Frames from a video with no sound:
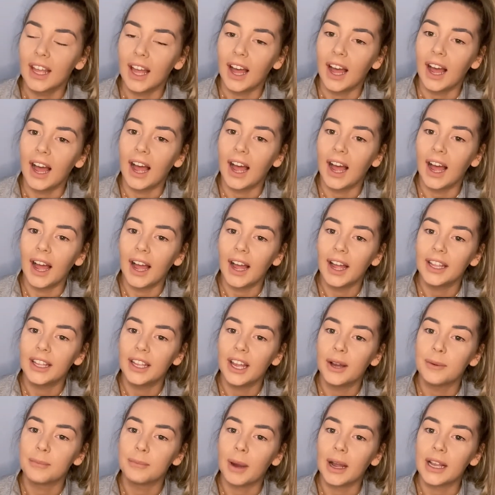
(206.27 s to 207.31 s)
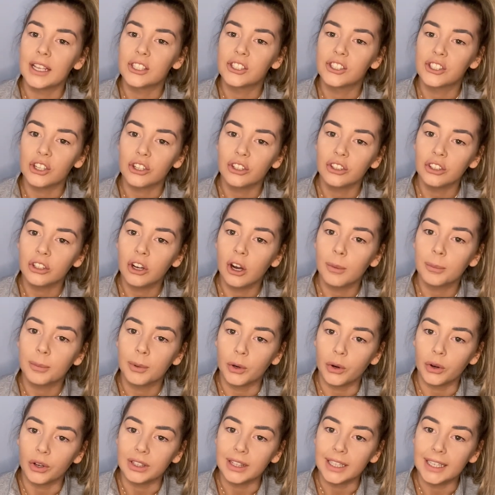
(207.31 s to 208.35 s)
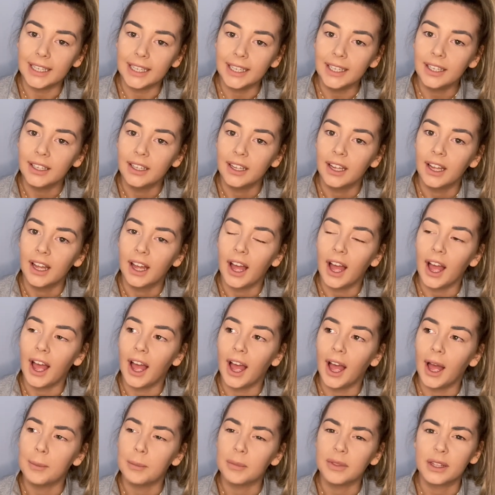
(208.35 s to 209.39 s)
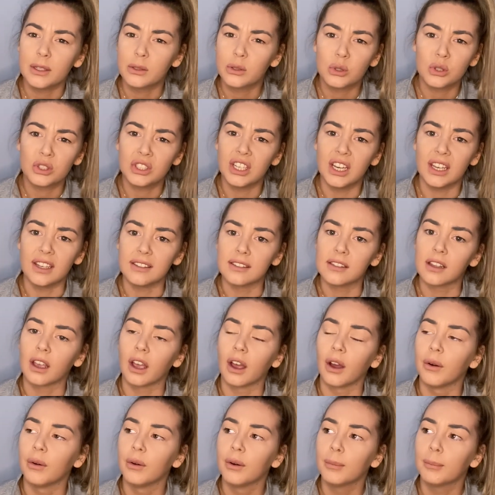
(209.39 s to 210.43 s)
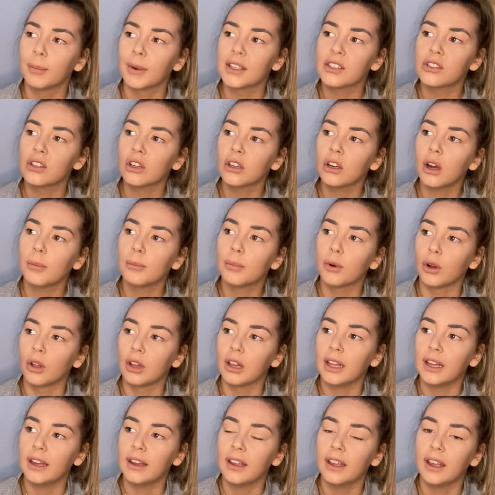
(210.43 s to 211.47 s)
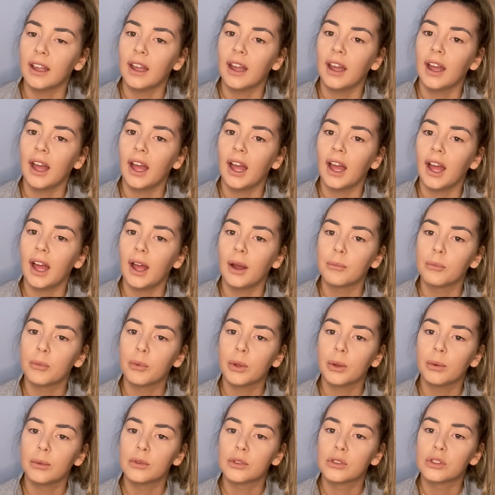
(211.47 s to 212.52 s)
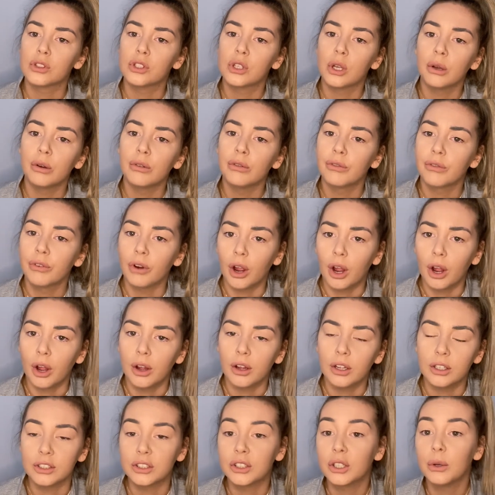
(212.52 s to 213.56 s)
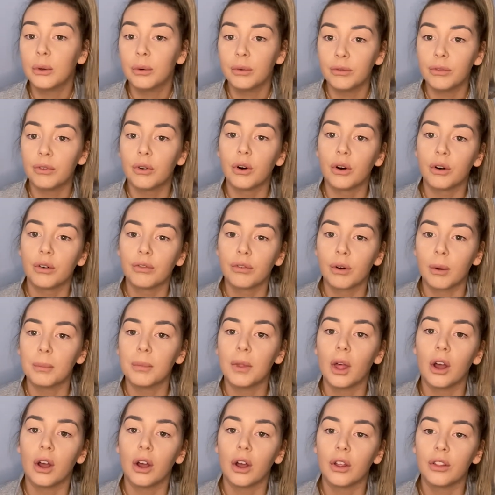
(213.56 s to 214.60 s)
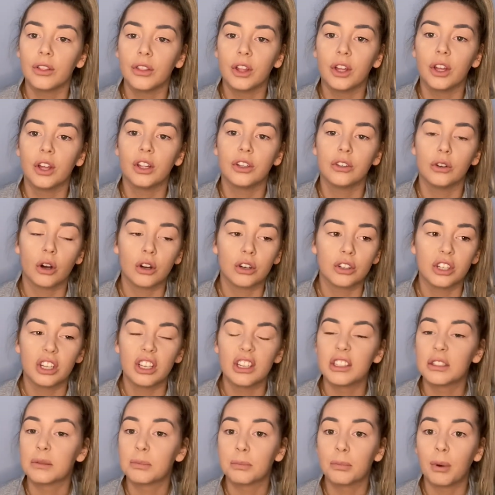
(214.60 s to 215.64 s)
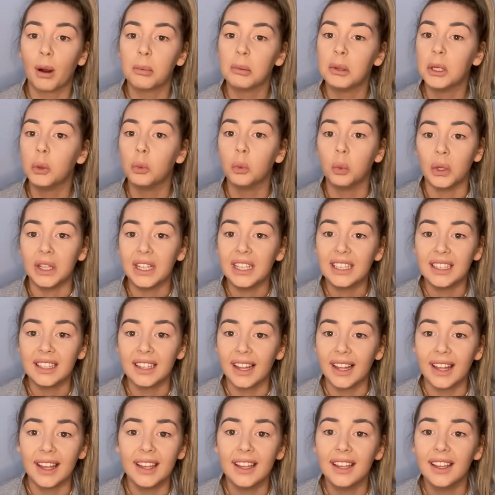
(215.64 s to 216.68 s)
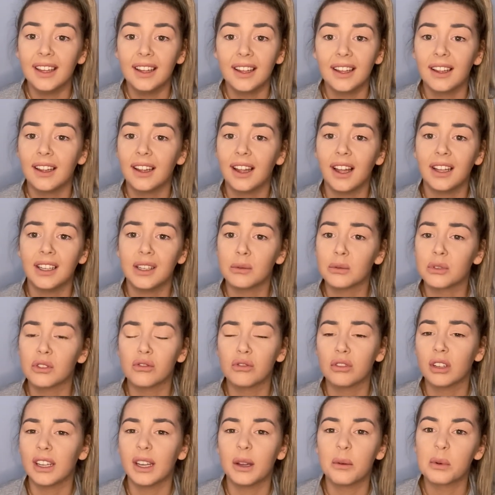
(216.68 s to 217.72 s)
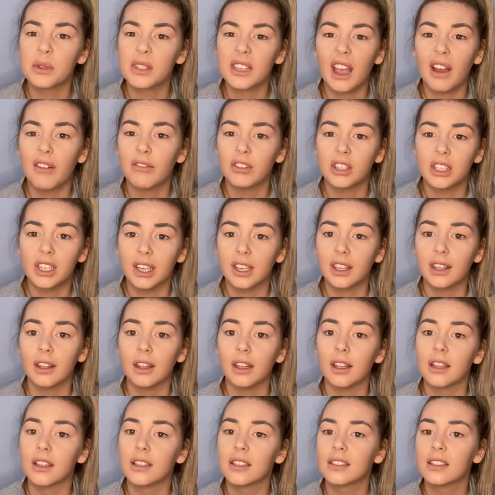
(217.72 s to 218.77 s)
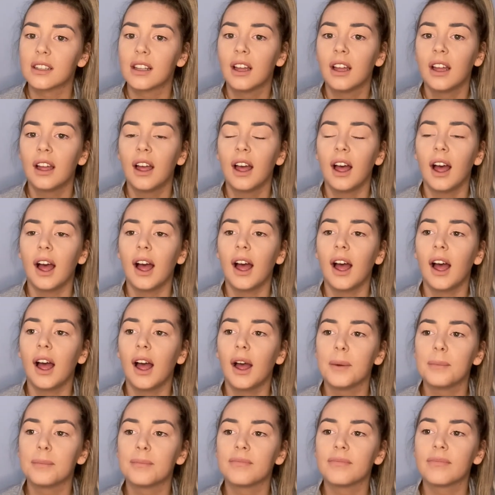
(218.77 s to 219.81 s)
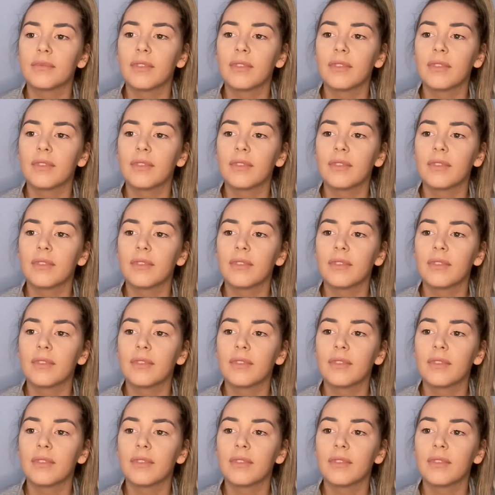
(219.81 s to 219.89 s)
my son got poorly, this was years ago. My son got poorly, we was to and fro from the doctors, probably weekly. It was getting ridiculous. And